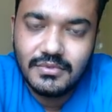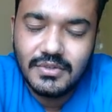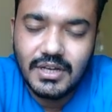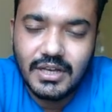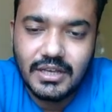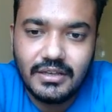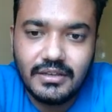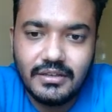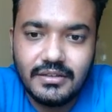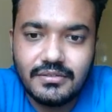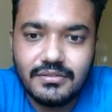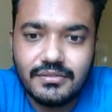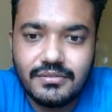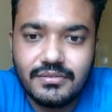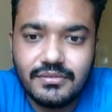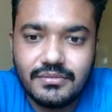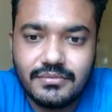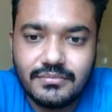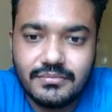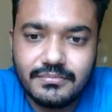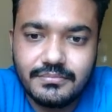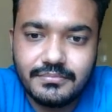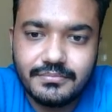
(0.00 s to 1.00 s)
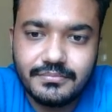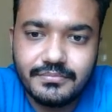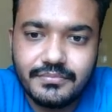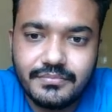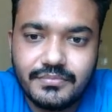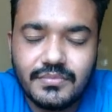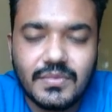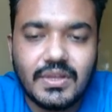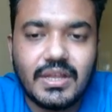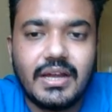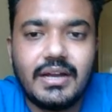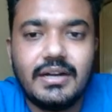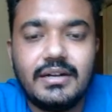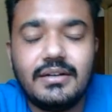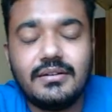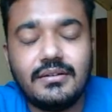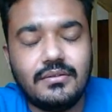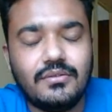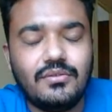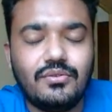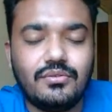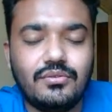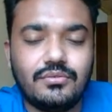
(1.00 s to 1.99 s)
I guess. And
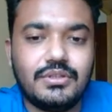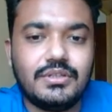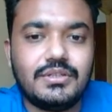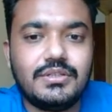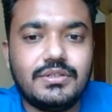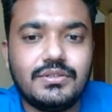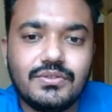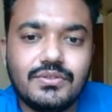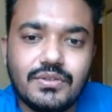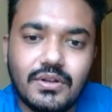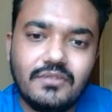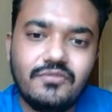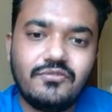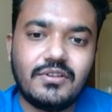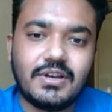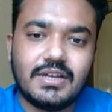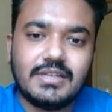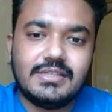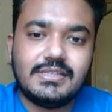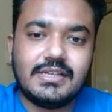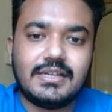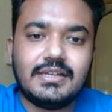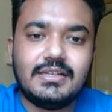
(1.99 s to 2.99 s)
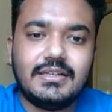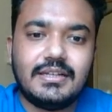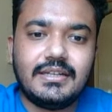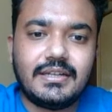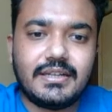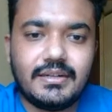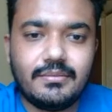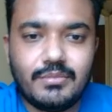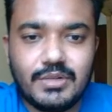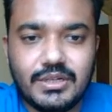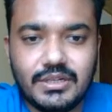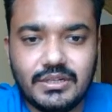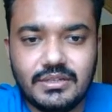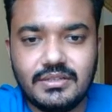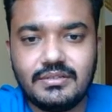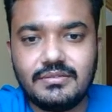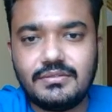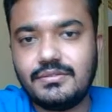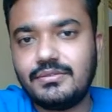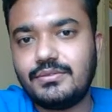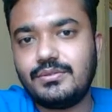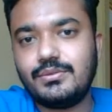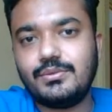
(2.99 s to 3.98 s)
oh, this is not 5 second increment, this
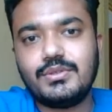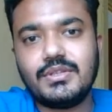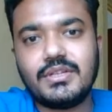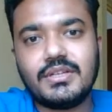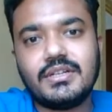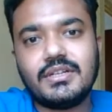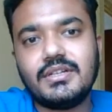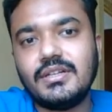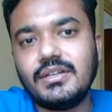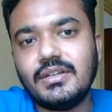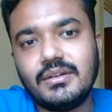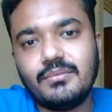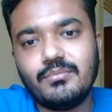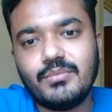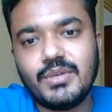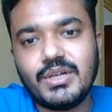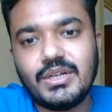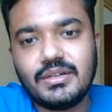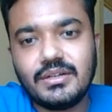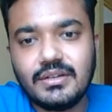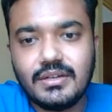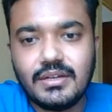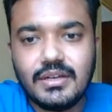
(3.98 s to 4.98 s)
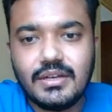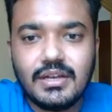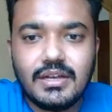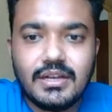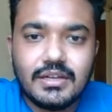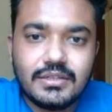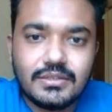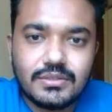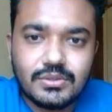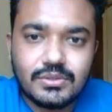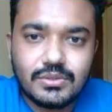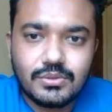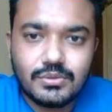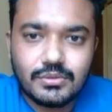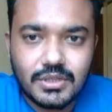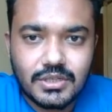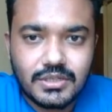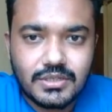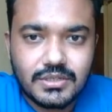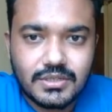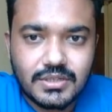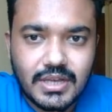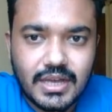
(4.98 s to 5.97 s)
is 2 second increment. So
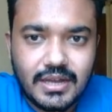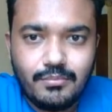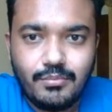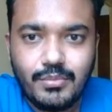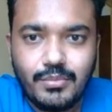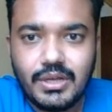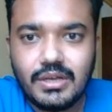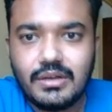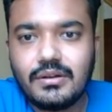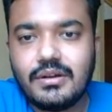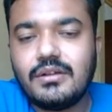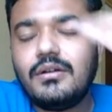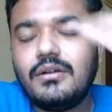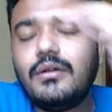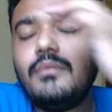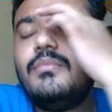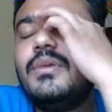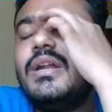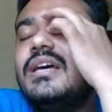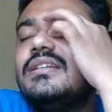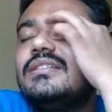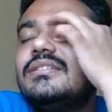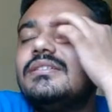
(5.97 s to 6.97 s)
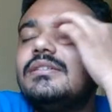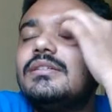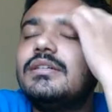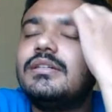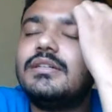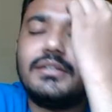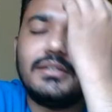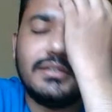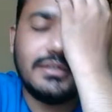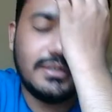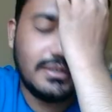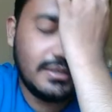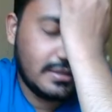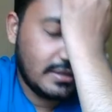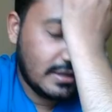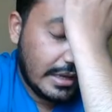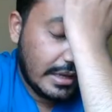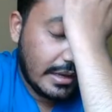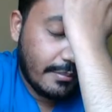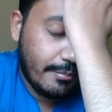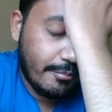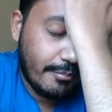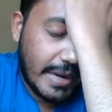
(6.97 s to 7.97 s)
this can be termed as a
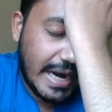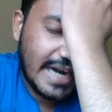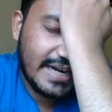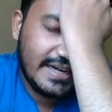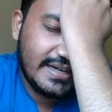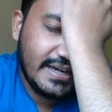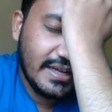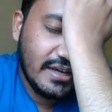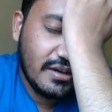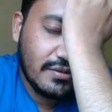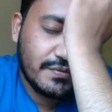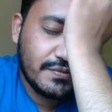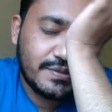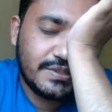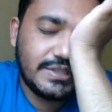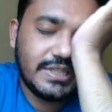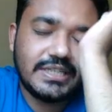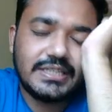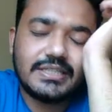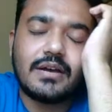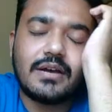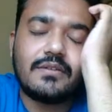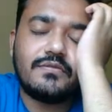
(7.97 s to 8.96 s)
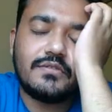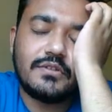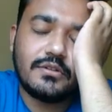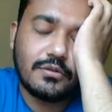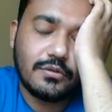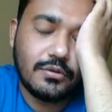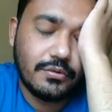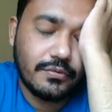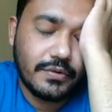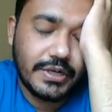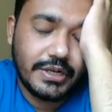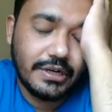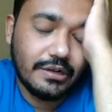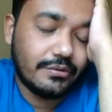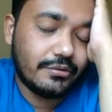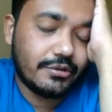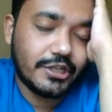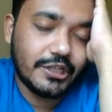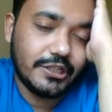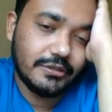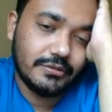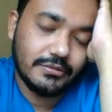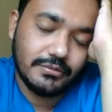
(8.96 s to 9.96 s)
bad day of chess after COVID
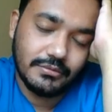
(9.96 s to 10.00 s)
duty.